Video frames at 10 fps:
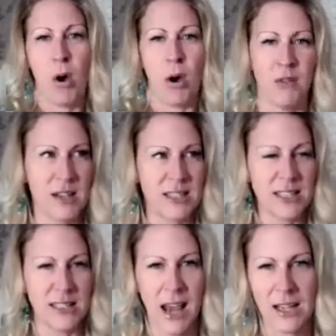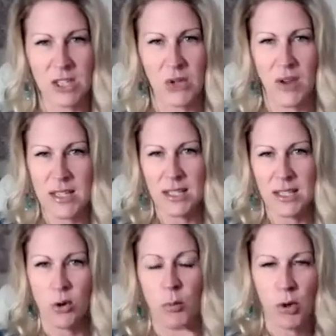part of us isn't activated
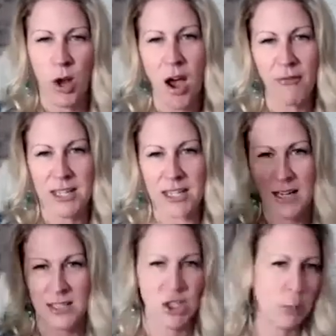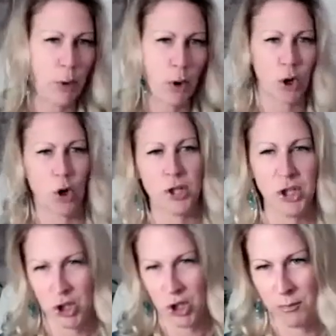in normal life? It takes us to put on a
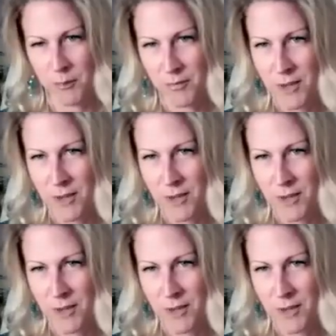costume.